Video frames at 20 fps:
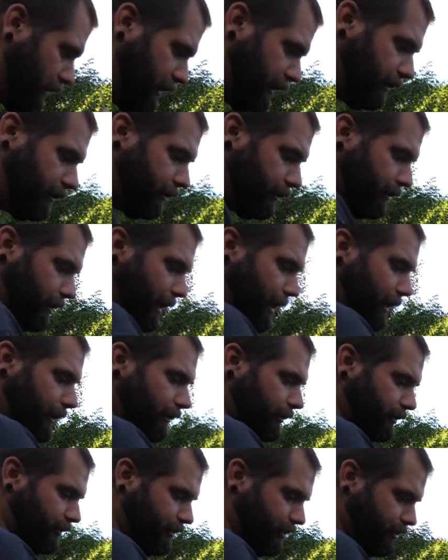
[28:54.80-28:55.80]
gear
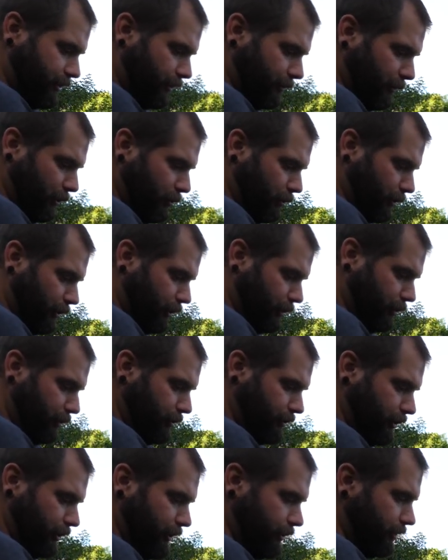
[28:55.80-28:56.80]
hanger system you want to
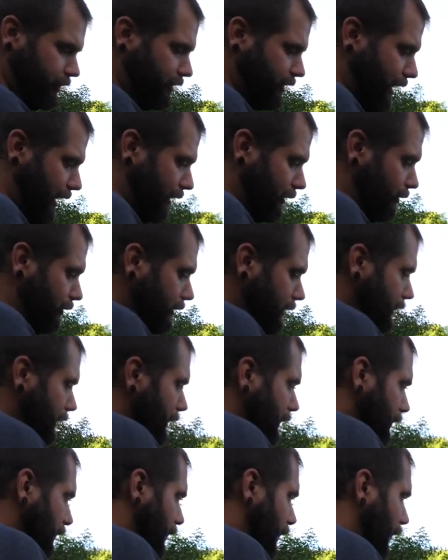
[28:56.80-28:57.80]
use in your saddle.
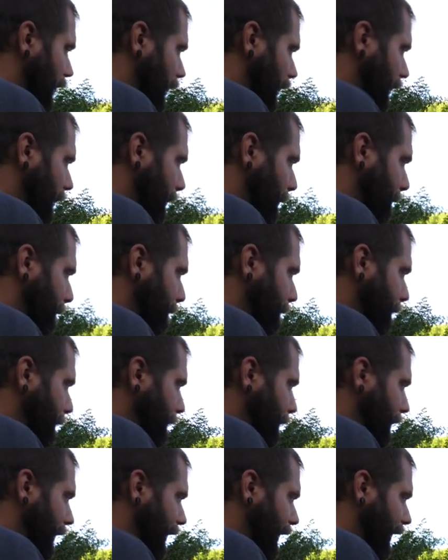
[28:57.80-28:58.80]
Um,
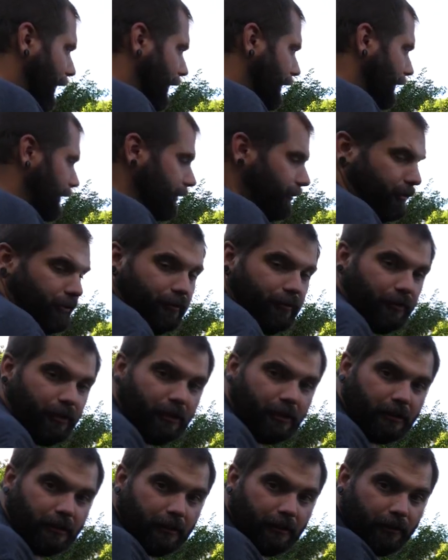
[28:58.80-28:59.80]
and if you're
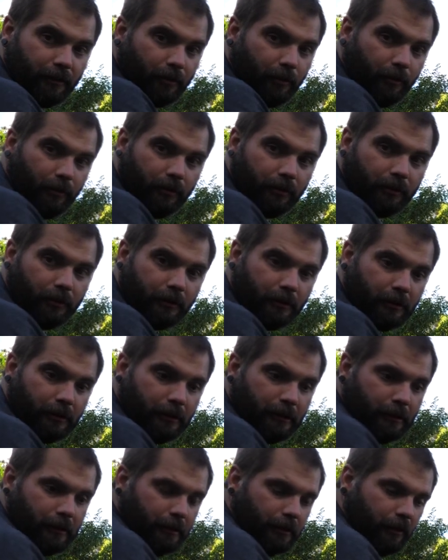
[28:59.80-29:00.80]
feeling a little,
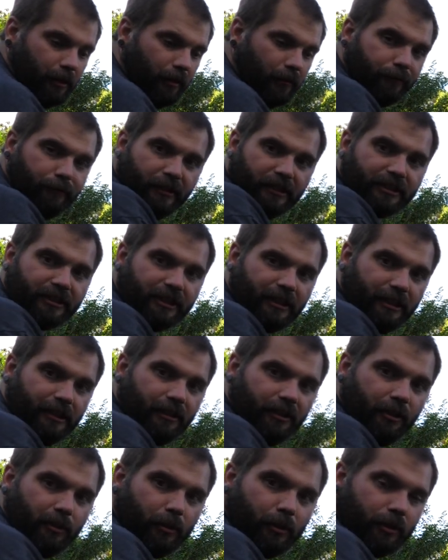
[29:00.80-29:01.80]
little frisky
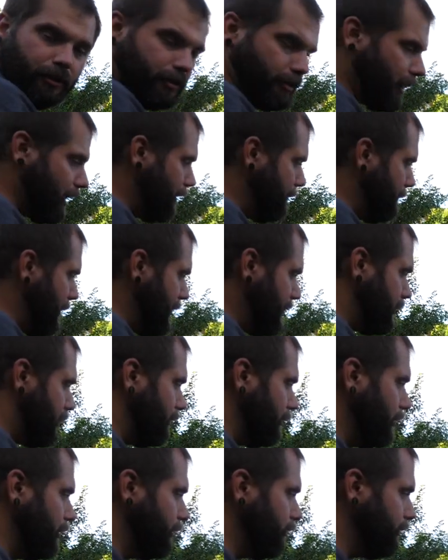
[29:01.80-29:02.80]
and you want to try and make
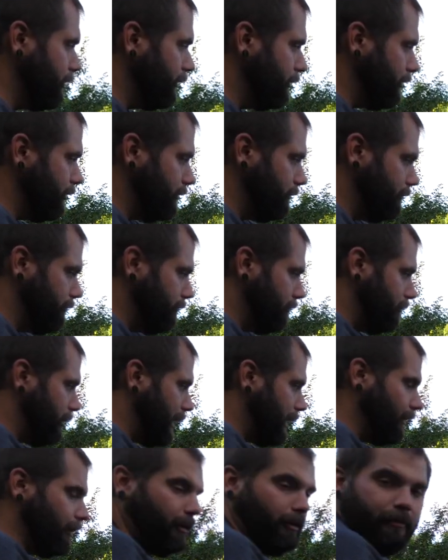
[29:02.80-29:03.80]
your own,
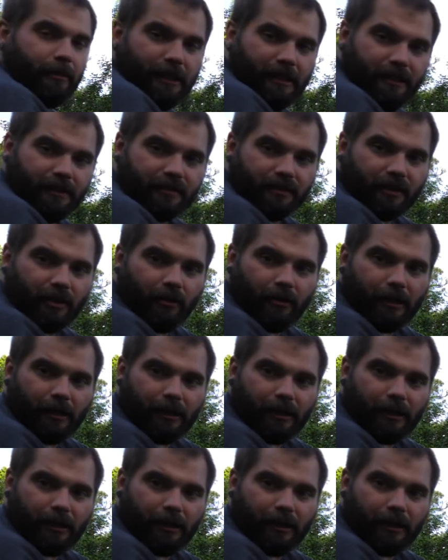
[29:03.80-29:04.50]
by all means, go